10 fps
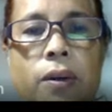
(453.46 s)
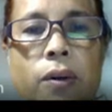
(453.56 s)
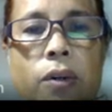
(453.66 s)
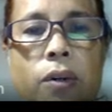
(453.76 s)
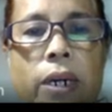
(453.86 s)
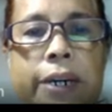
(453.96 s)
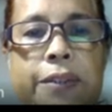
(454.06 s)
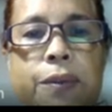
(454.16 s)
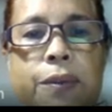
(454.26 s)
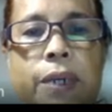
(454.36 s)
or r
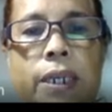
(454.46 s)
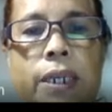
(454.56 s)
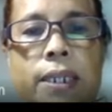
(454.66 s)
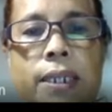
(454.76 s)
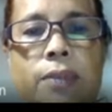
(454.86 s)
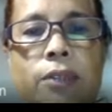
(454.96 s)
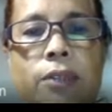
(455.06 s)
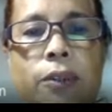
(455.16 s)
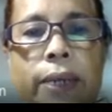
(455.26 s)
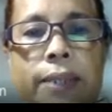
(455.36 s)
squared is
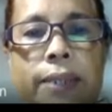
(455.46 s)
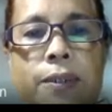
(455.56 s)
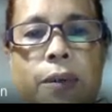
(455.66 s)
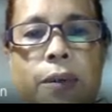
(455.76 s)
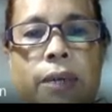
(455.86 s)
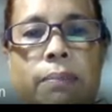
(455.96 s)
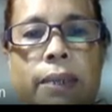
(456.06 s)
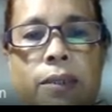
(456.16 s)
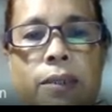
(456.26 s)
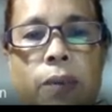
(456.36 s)
equal to x squared
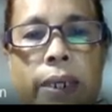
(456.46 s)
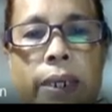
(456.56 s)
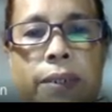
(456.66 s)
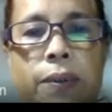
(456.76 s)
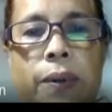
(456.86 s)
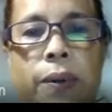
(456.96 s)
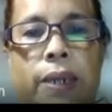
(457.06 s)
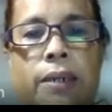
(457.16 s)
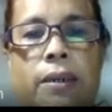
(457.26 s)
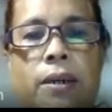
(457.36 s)
plus y
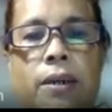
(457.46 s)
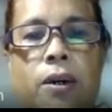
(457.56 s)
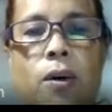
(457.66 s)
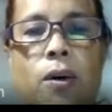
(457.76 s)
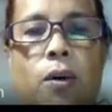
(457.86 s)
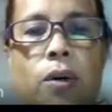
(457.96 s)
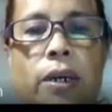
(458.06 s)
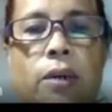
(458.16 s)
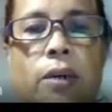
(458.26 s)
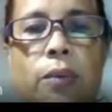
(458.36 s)
squared.
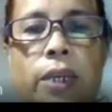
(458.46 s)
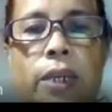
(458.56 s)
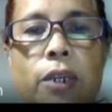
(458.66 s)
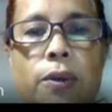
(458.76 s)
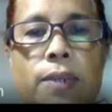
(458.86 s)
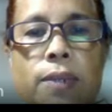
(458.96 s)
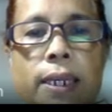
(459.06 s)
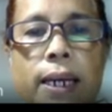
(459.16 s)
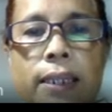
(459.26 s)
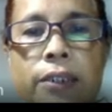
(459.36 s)
Or we can use
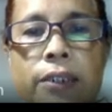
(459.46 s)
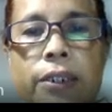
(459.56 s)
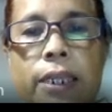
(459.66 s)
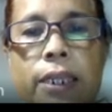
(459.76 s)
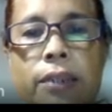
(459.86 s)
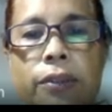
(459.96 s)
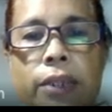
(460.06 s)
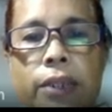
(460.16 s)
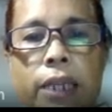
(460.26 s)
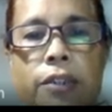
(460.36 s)
an alternate
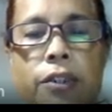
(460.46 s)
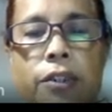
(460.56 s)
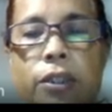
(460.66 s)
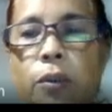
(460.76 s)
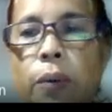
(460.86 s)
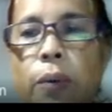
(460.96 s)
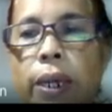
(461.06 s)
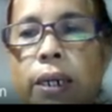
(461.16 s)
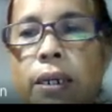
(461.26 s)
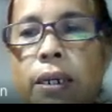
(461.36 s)
notation
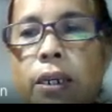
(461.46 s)
where